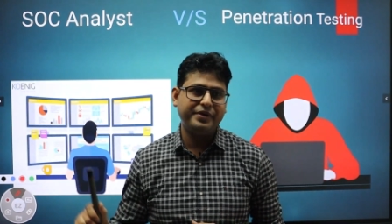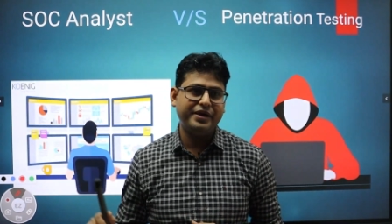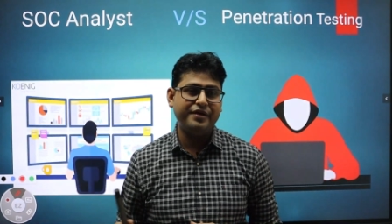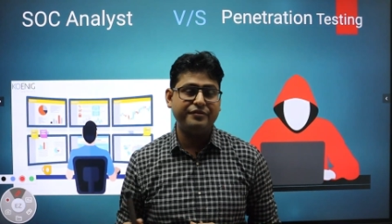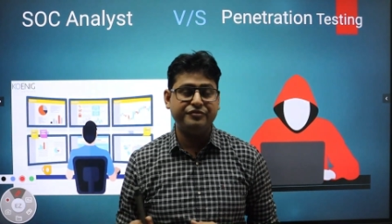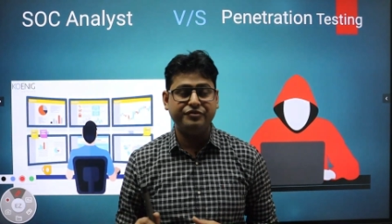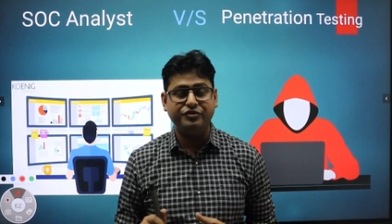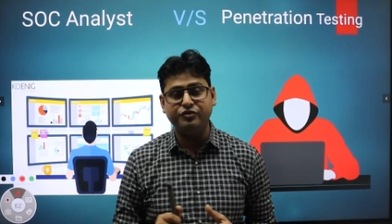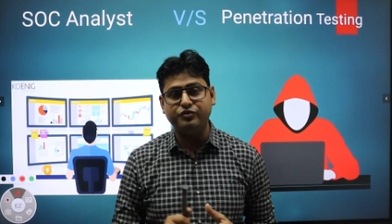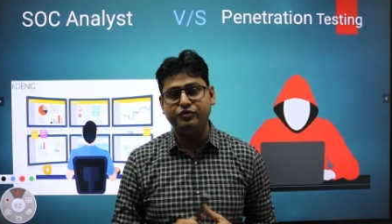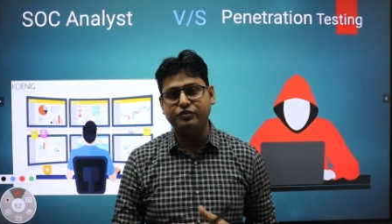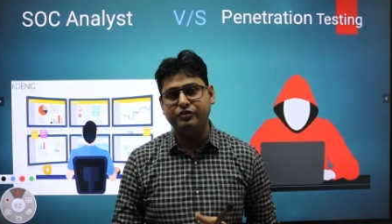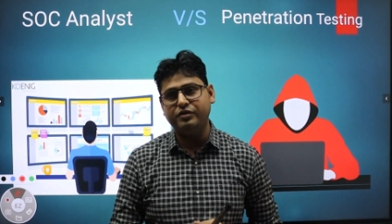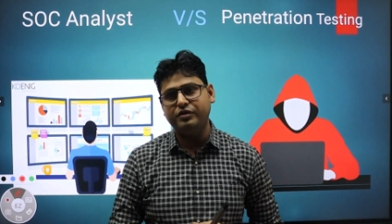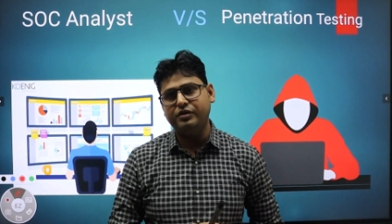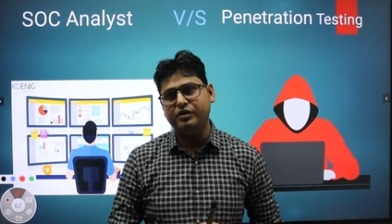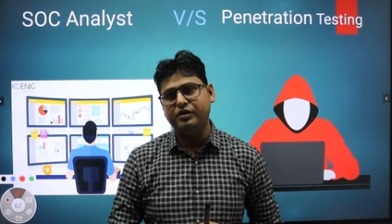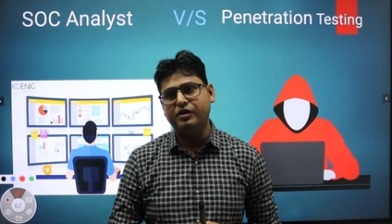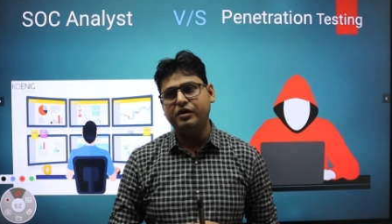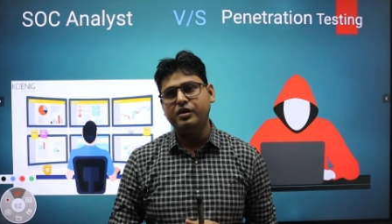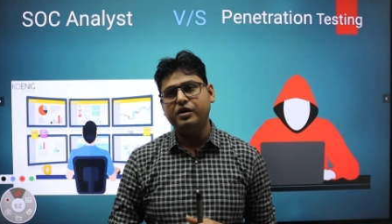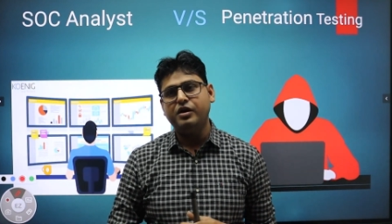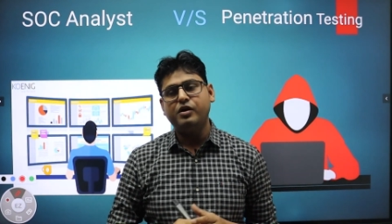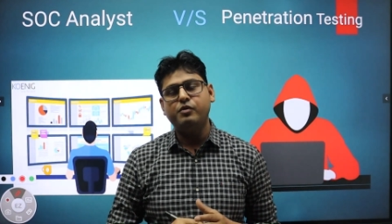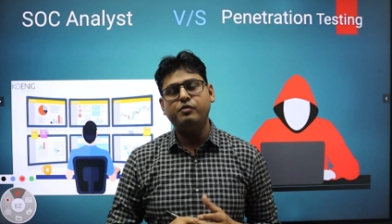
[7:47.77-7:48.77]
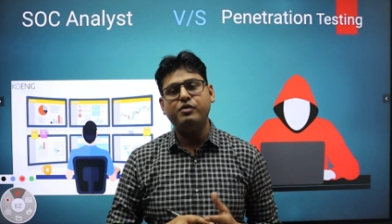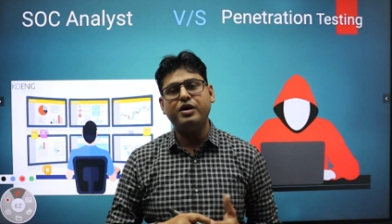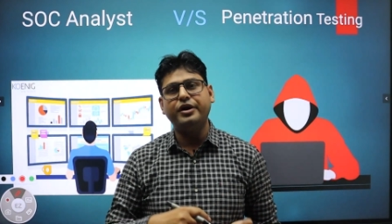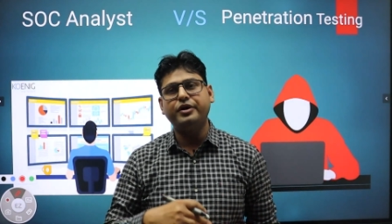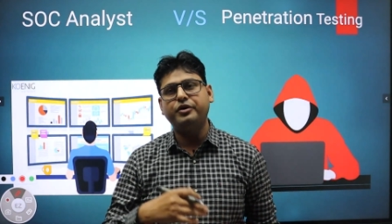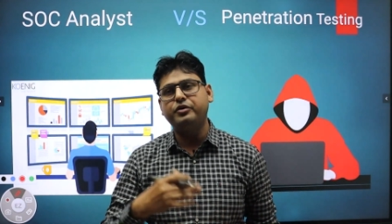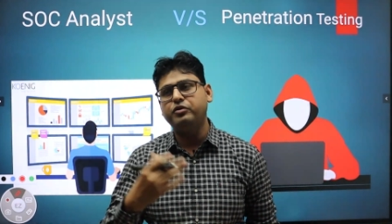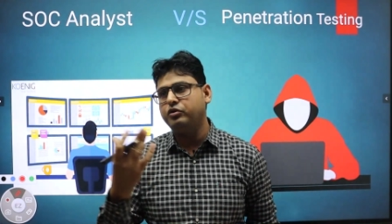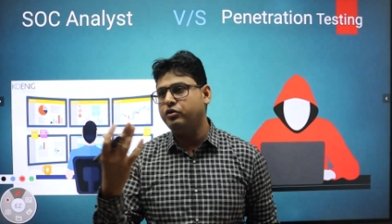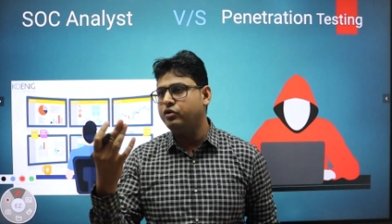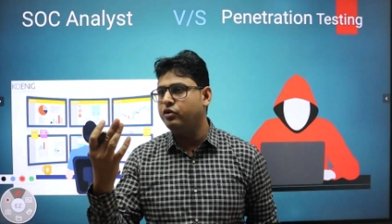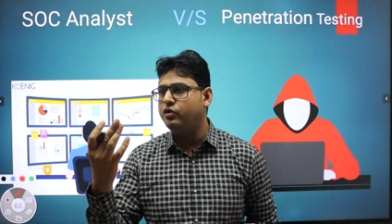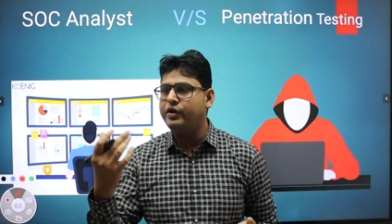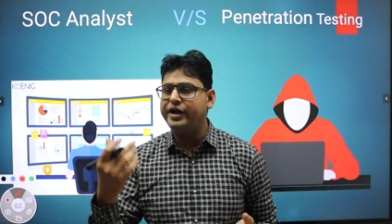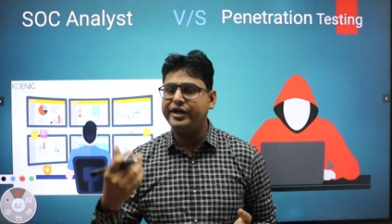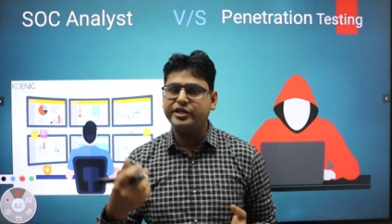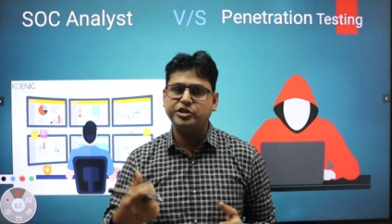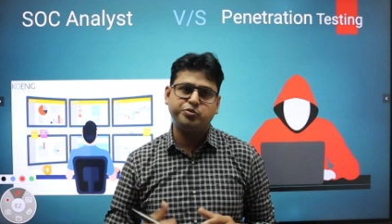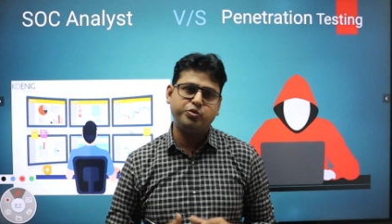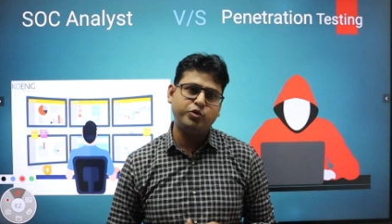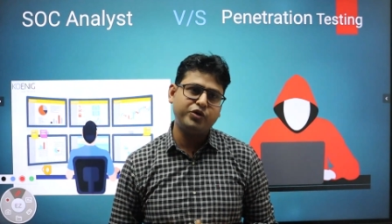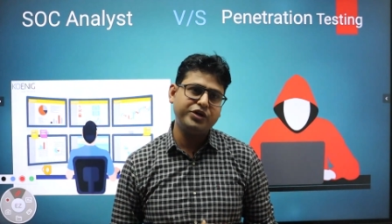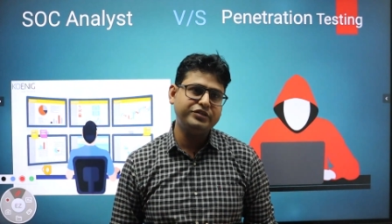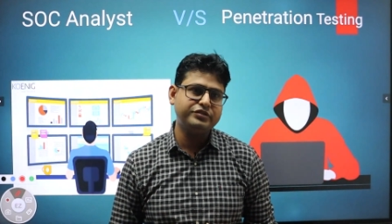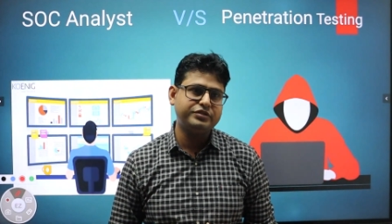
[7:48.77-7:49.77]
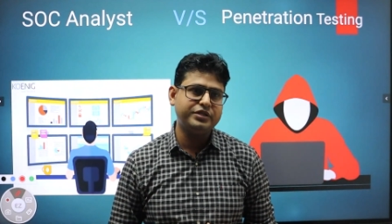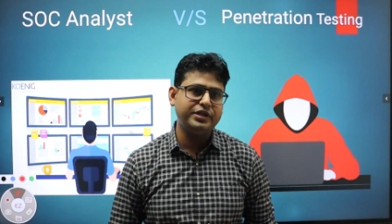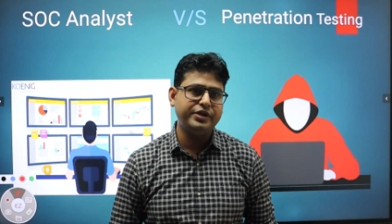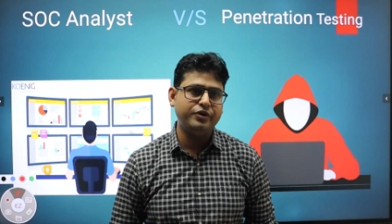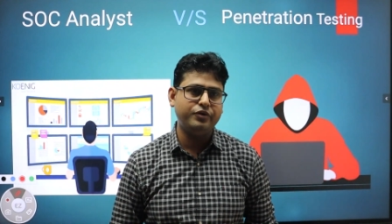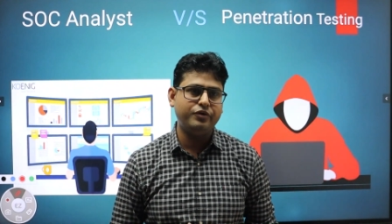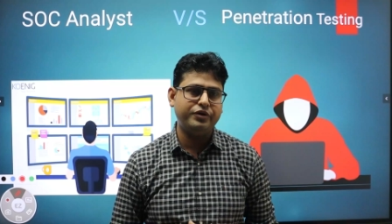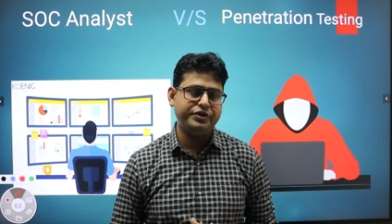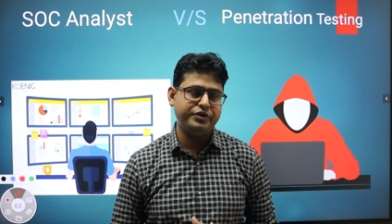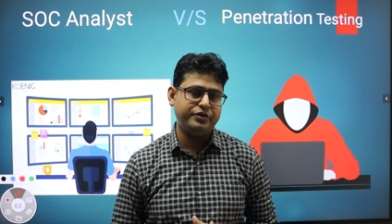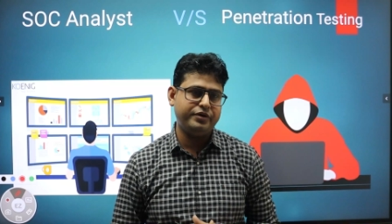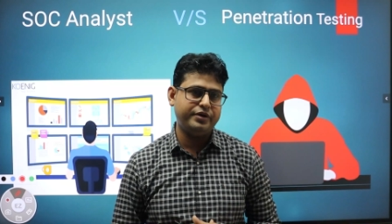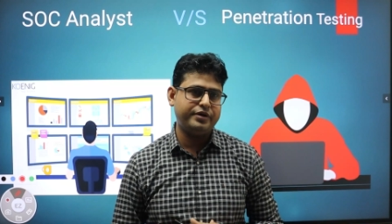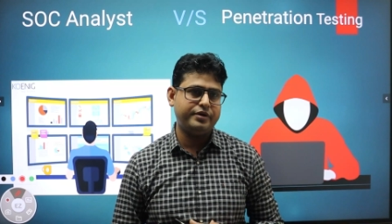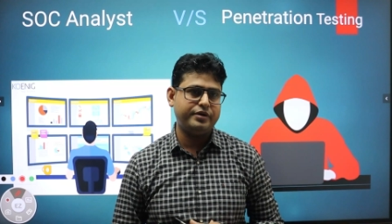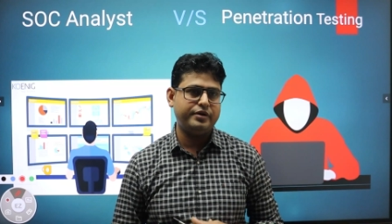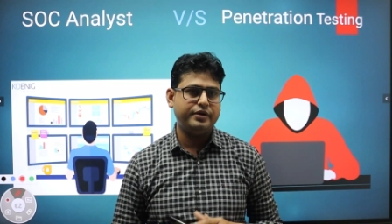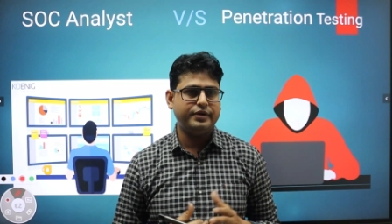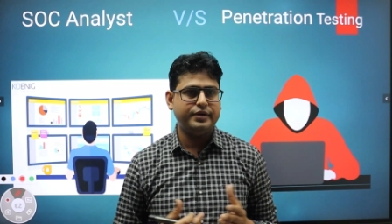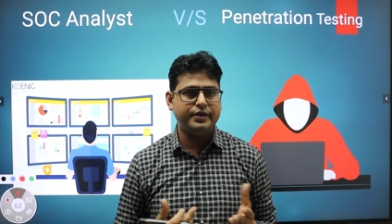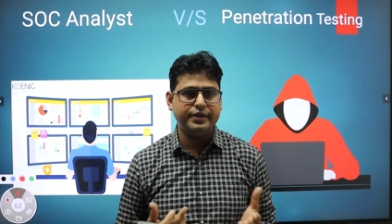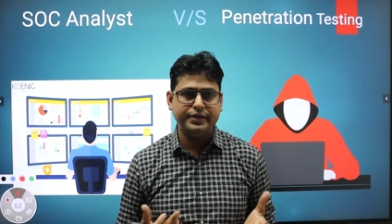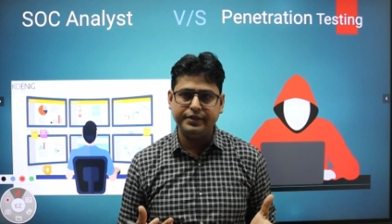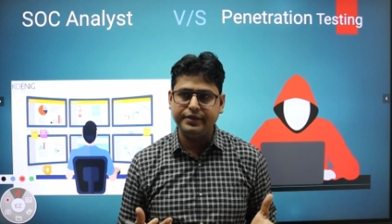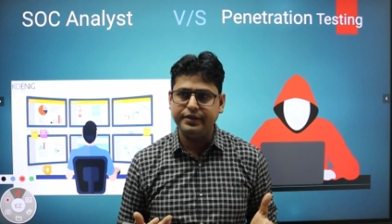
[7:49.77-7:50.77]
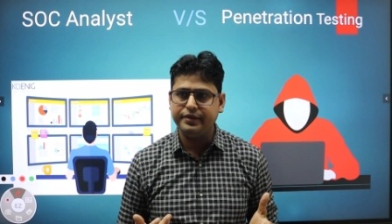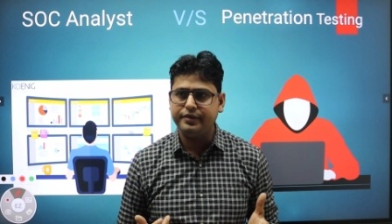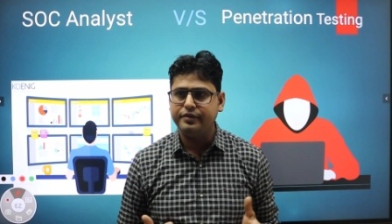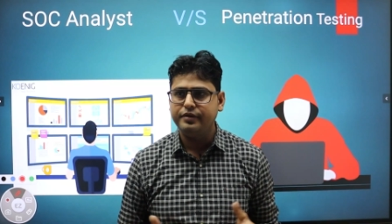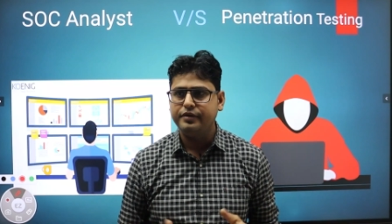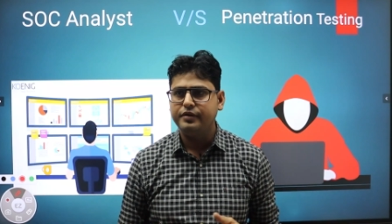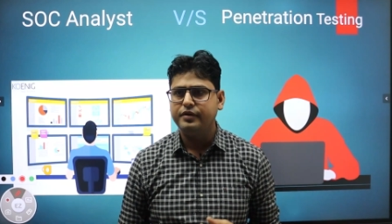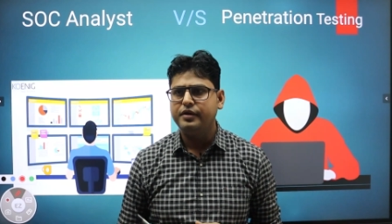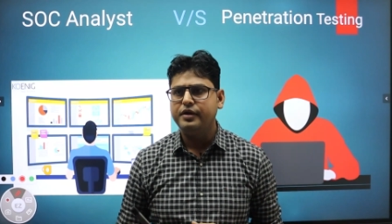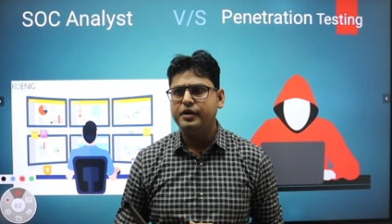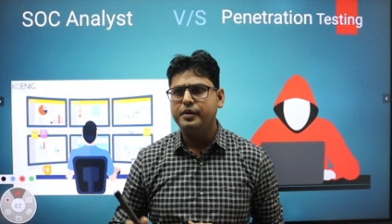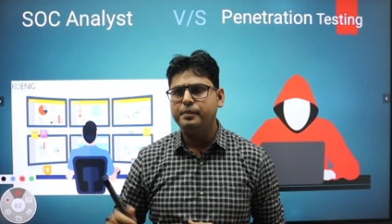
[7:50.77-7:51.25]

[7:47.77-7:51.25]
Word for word: If you want to grow exponentially on your career,